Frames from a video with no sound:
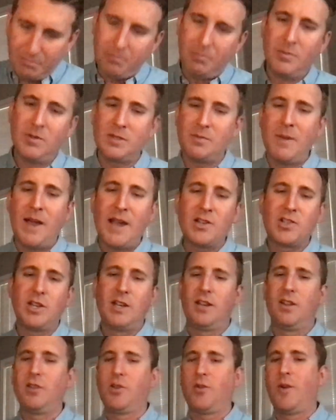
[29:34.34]
smashed
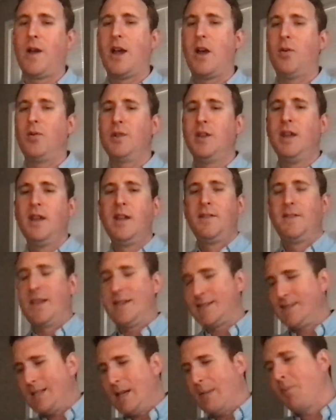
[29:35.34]
into the ground
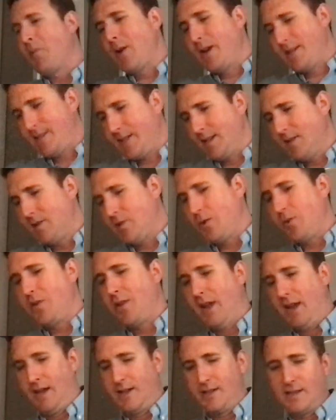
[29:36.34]
that separates these two
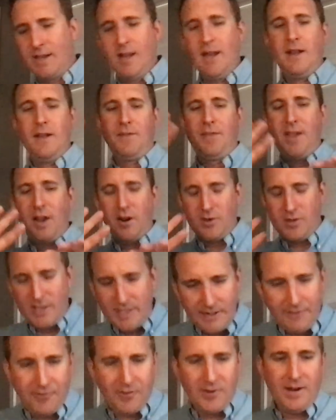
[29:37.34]
things. They're
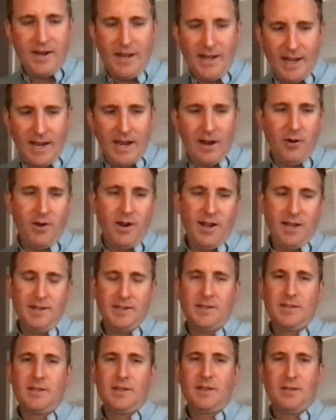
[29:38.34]
different
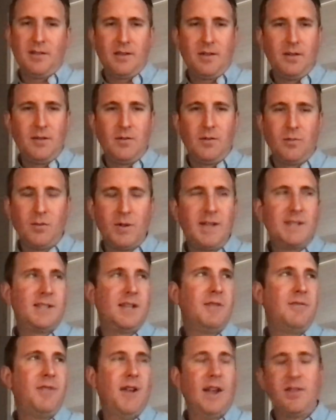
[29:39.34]
areas. Reason
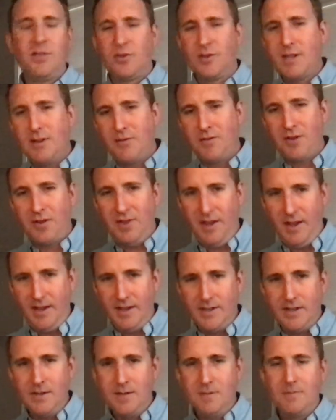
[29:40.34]
and faith are different
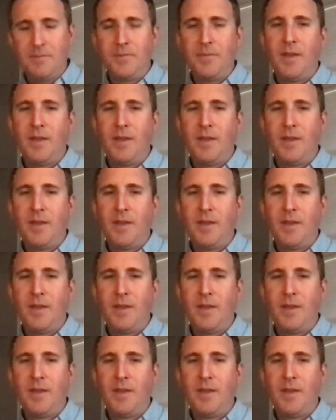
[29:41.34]
things.